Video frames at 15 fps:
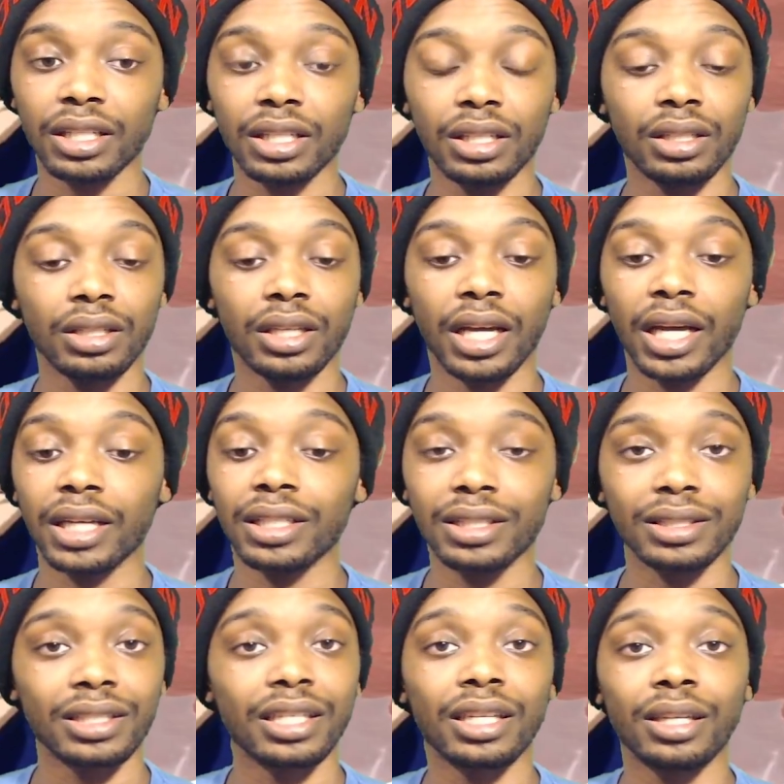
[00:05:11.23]
He got
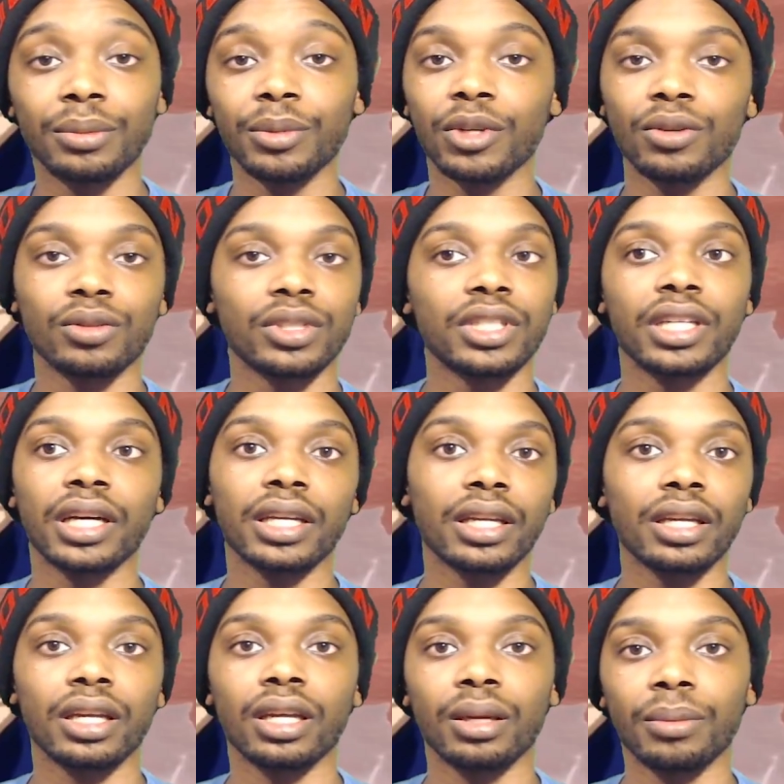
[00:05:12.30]
his headband, or he got
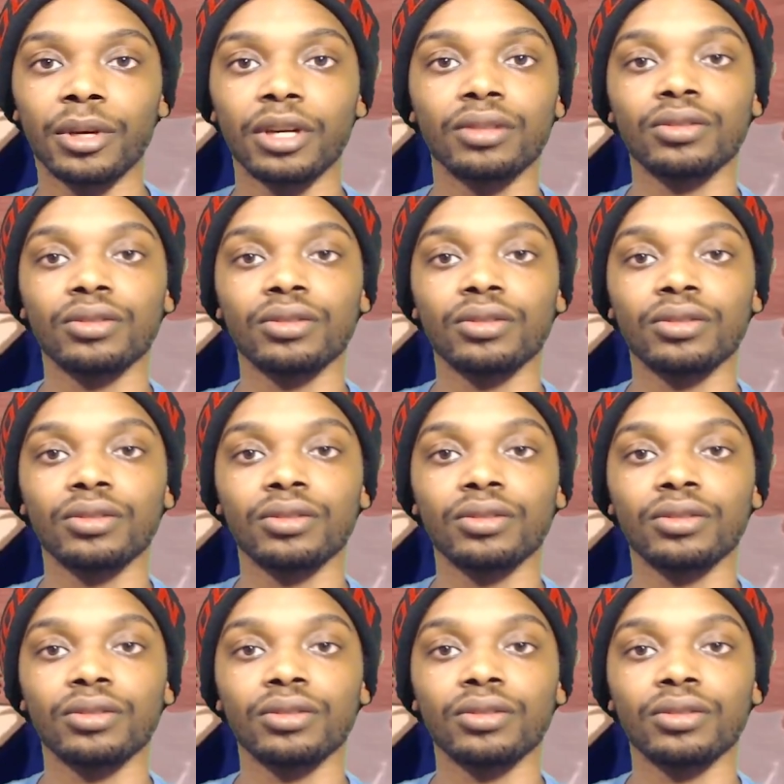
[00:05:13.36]
a headband.